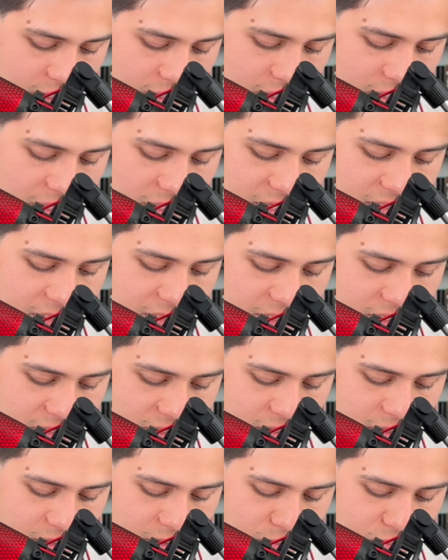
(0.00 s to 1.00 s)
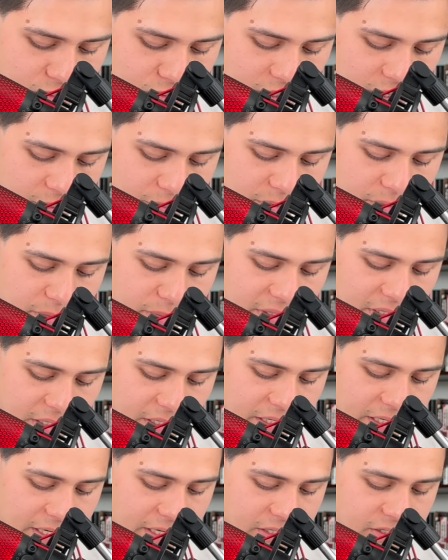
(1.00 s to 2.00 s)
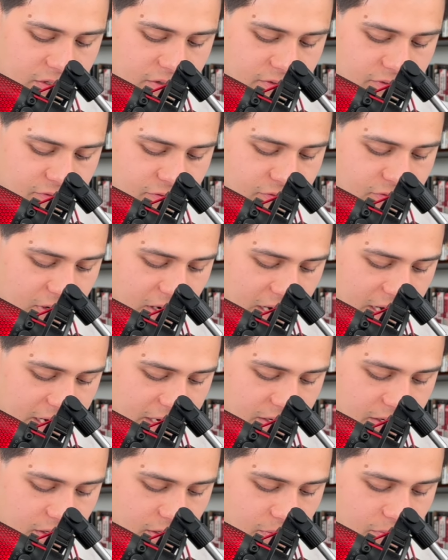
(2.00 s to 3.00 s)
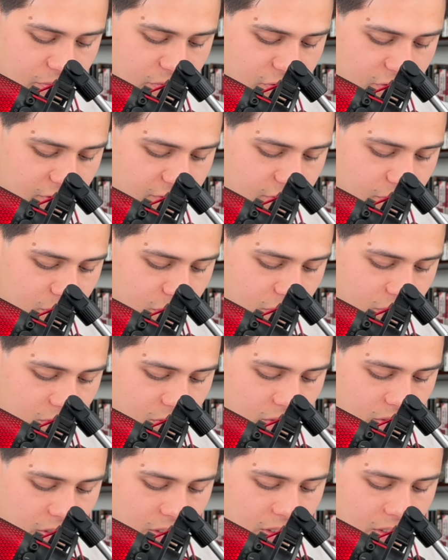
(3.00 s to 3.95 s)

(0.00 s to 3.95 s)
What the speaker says: This is the probability to find an observable